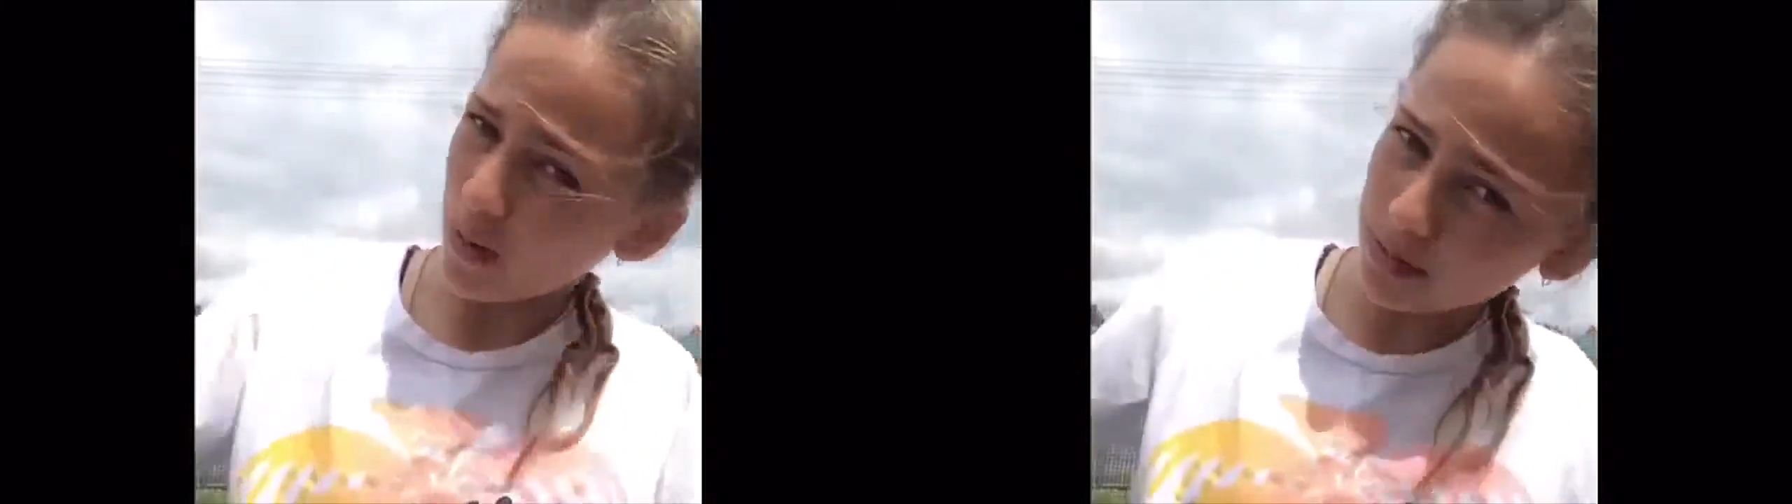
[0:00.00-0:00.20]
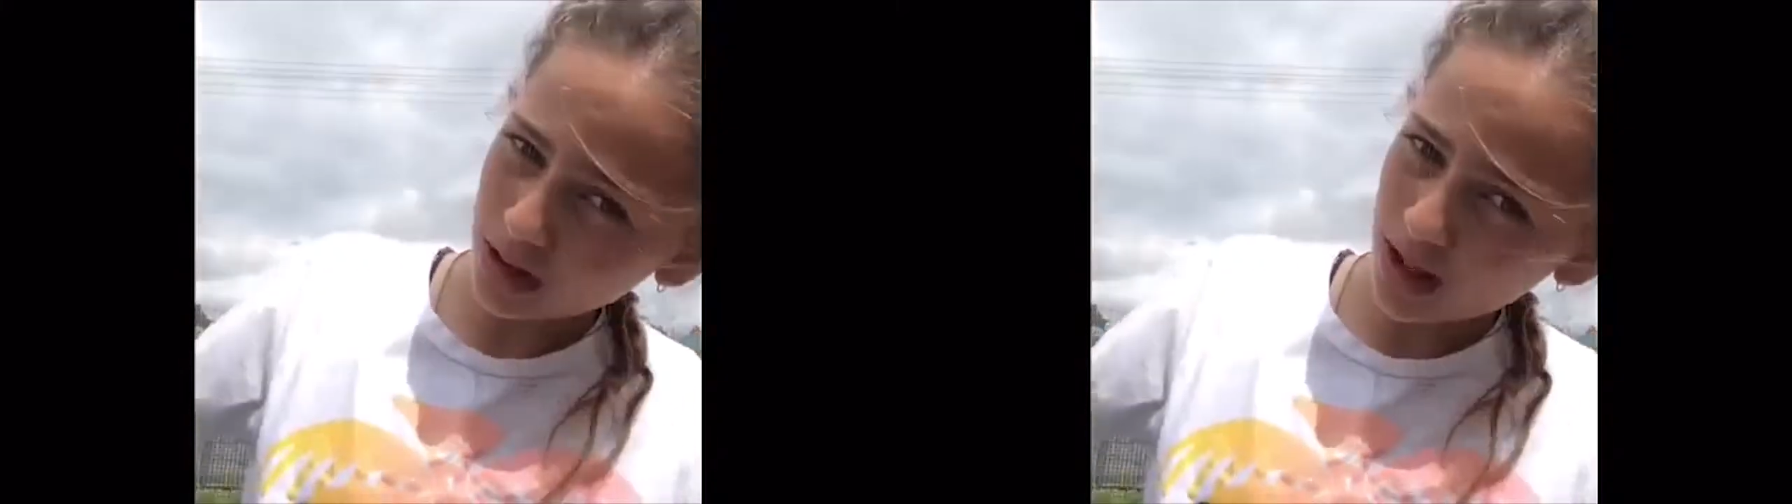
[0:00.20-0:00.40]

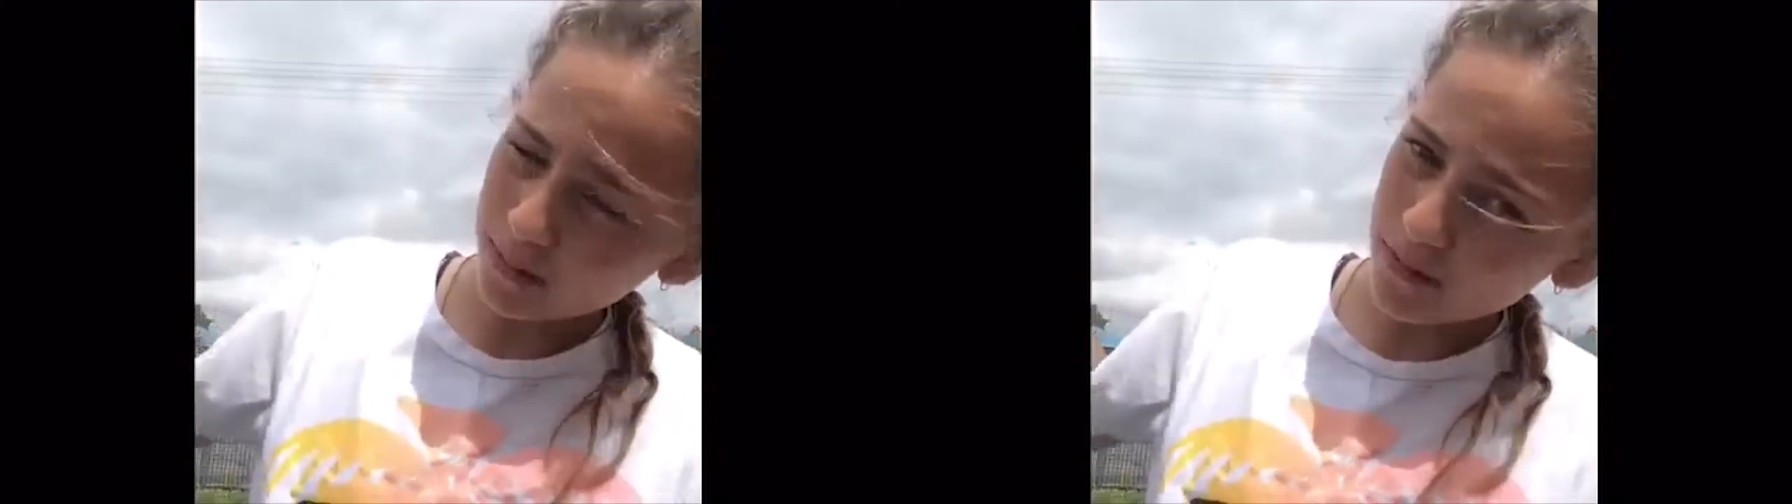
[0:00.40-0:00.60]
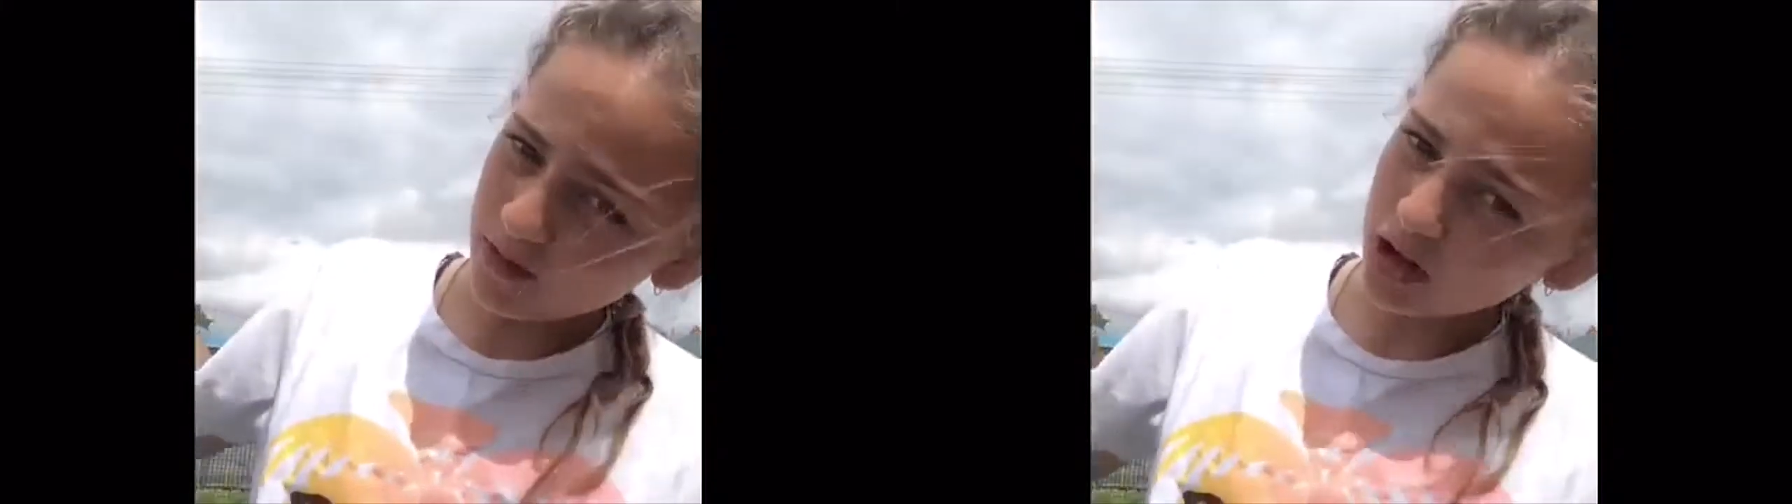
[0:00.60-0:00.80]
Hope you
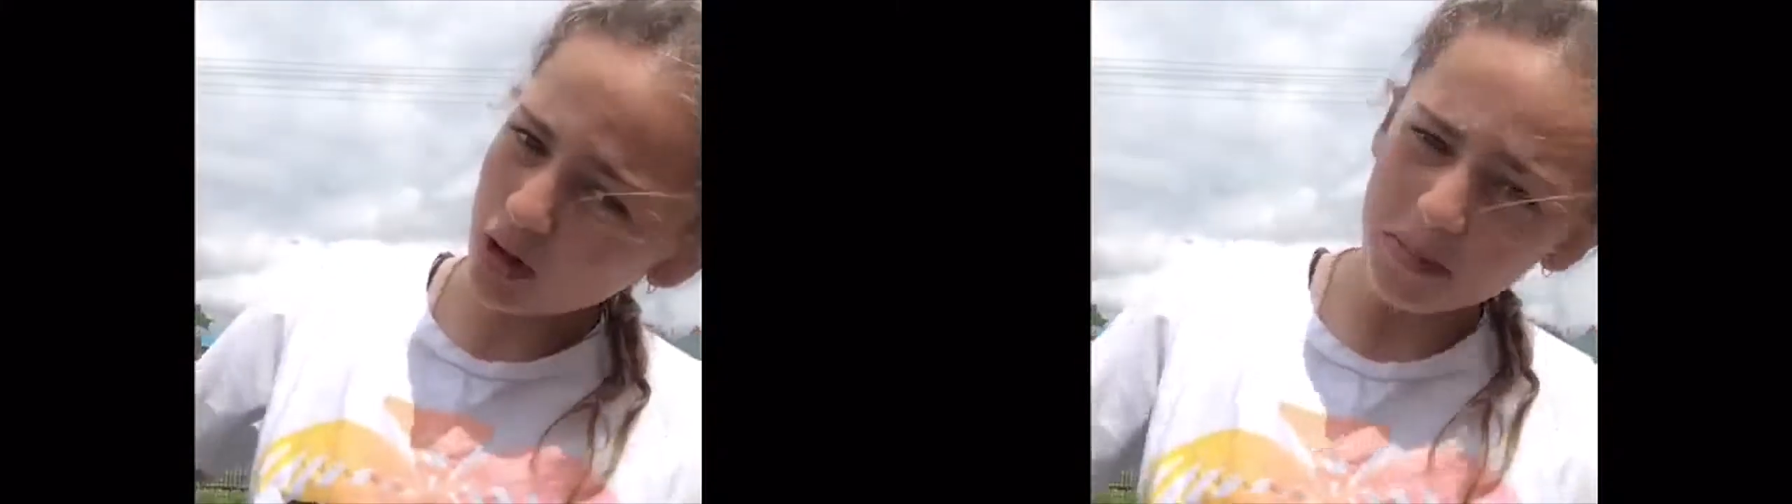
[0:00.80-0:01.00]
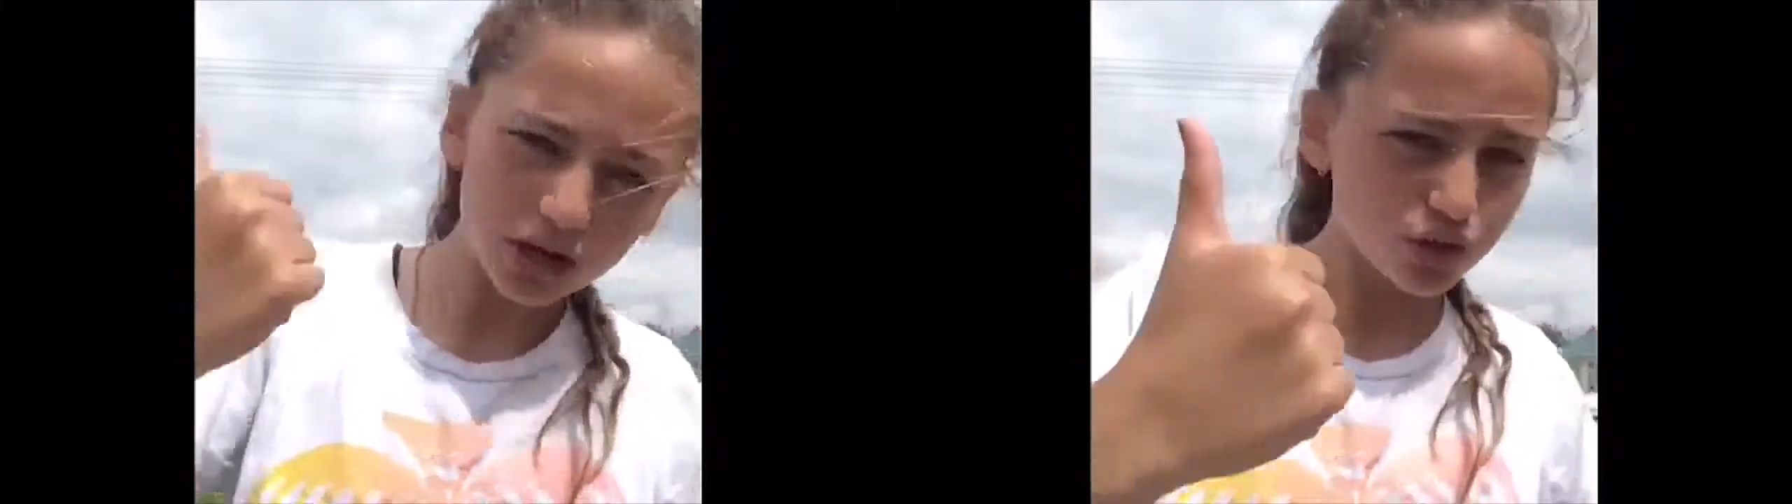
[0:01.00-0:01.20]
like my
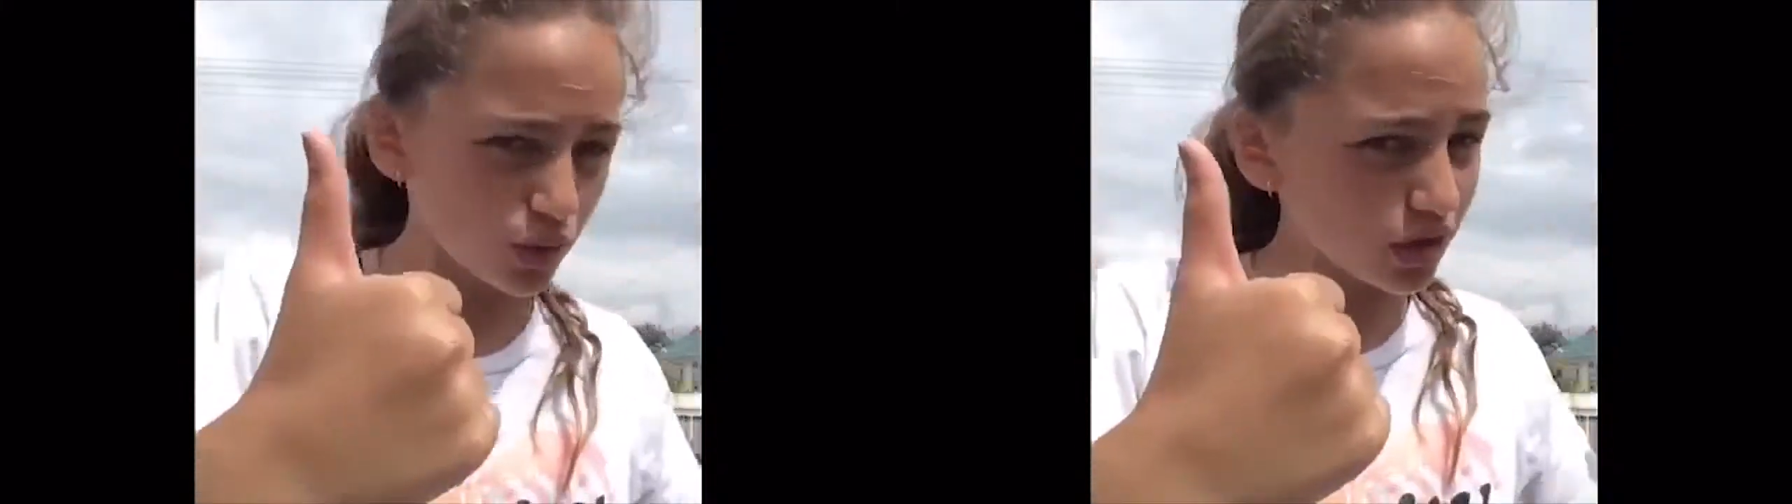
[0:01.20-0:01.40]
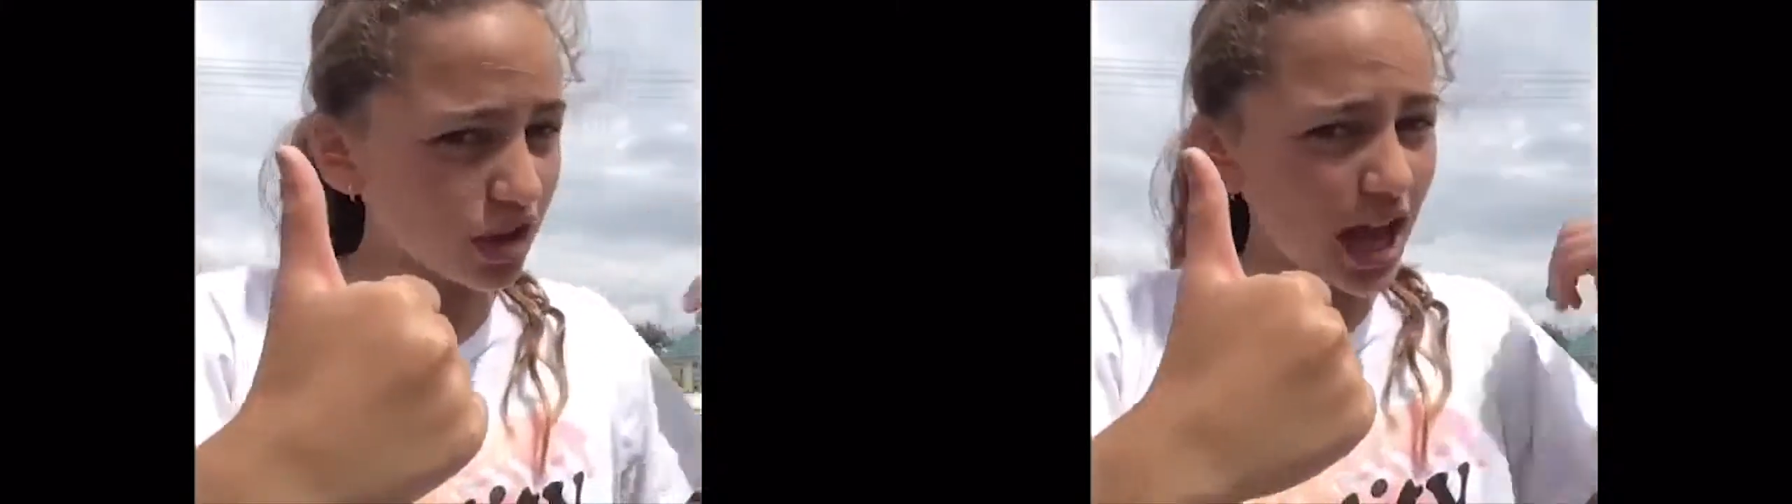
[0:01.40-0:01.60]
video. Make sure to